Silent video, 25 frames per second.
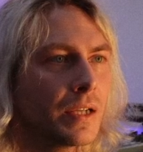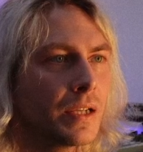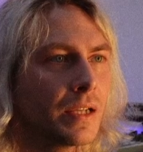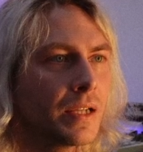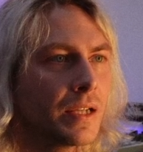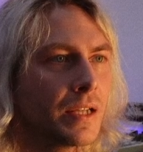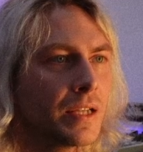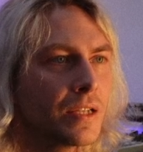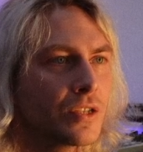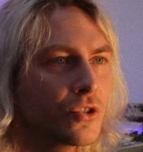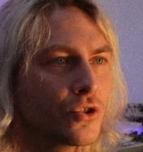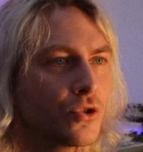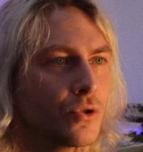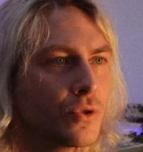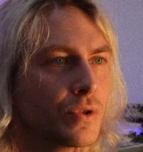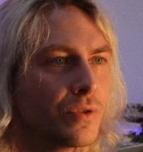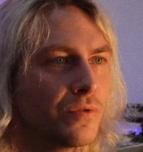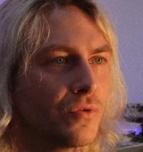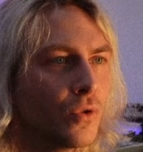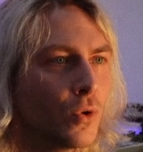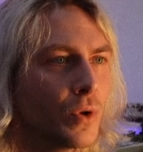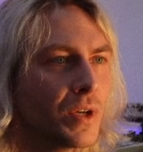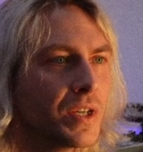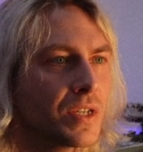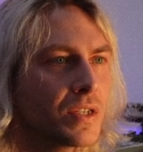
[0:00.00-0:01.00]
Let's choose a
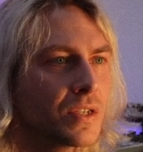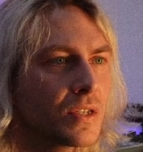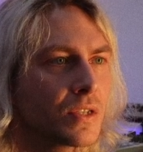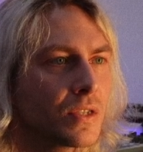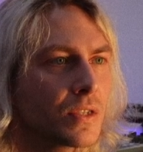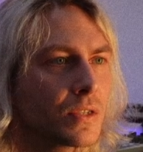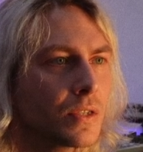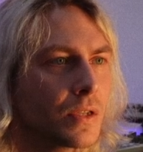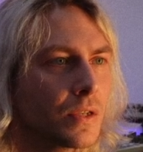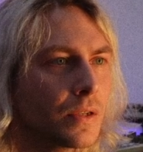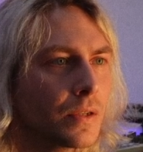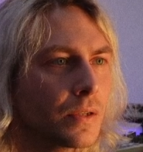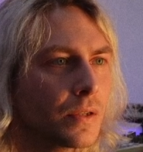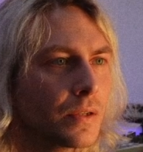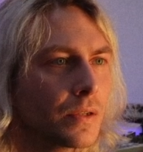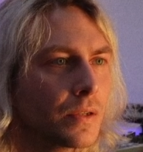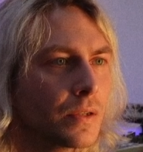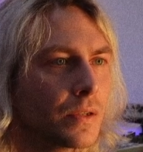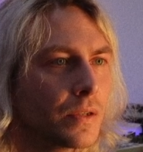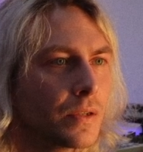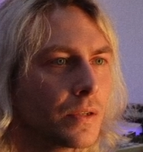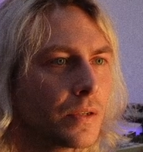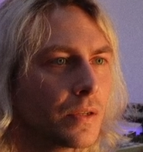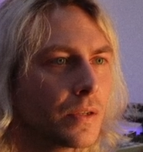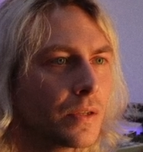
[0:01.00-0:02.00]
voice.
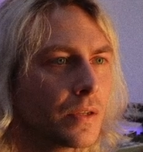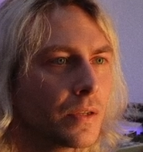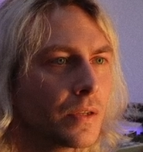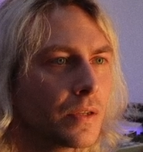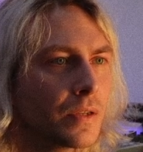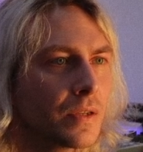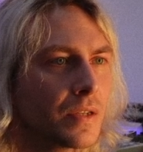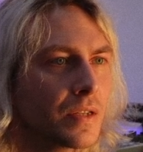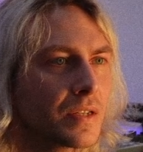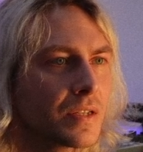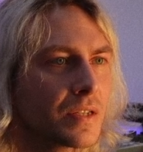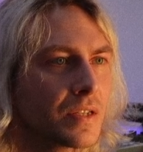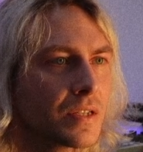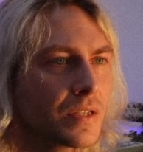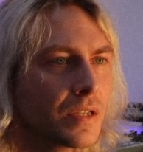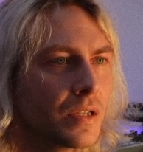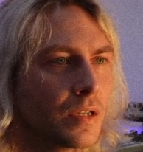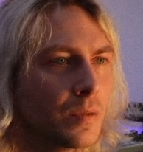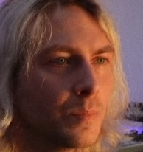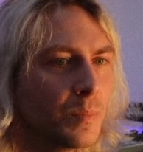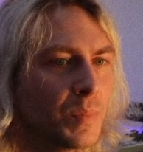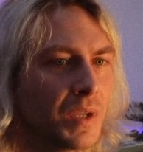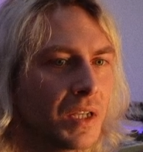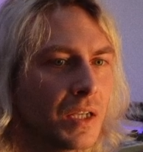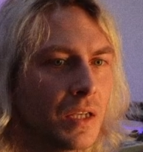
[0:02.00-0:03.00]
This is
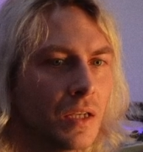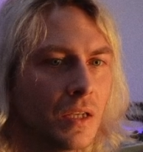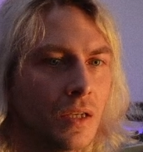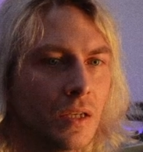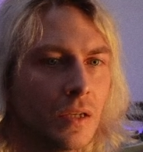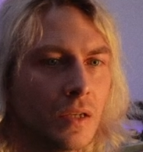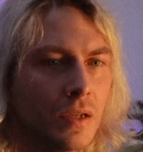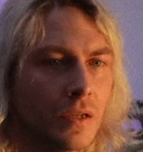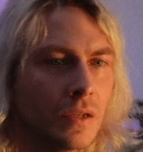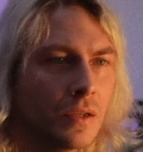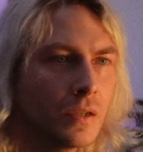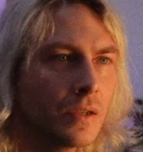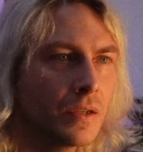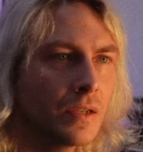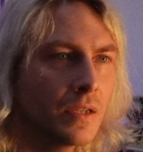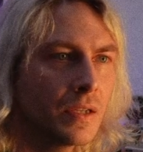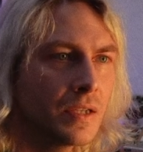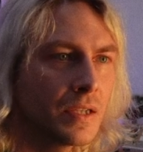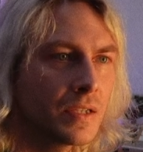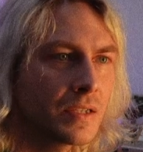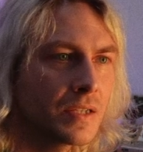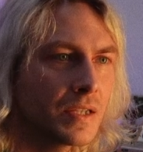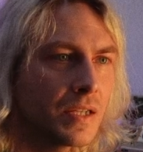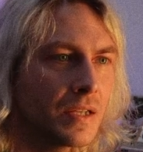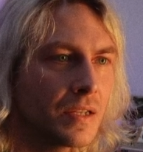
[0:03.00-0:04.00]
going to be,
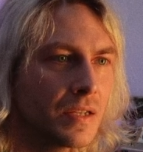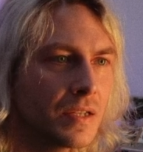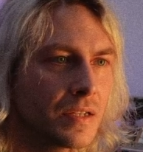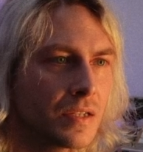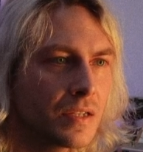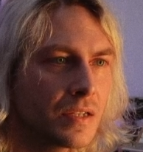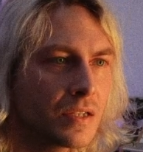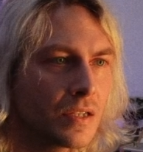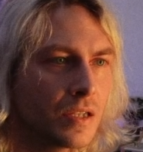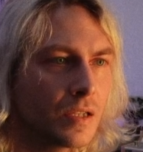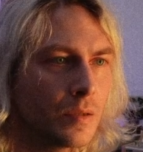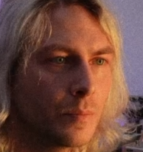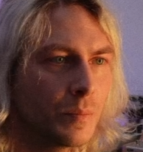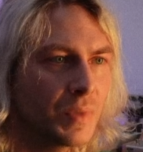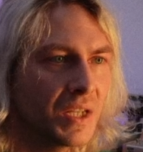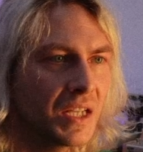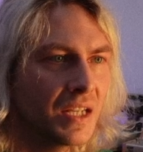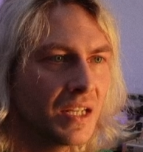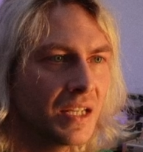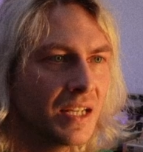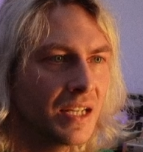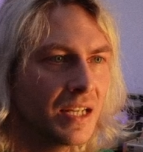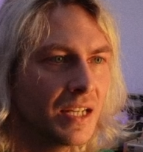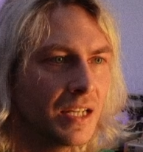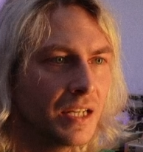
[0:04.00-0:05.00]
let's say this is going to be
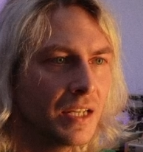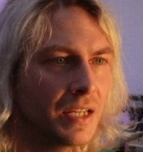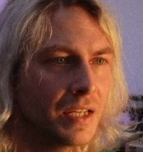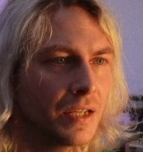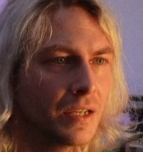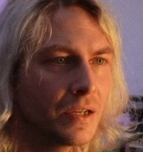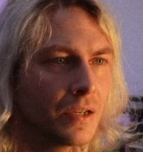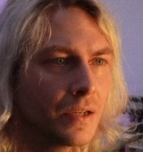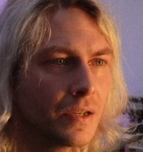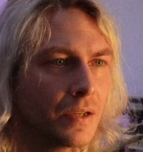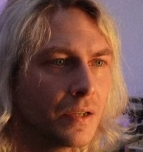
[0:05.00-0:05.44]
Lily.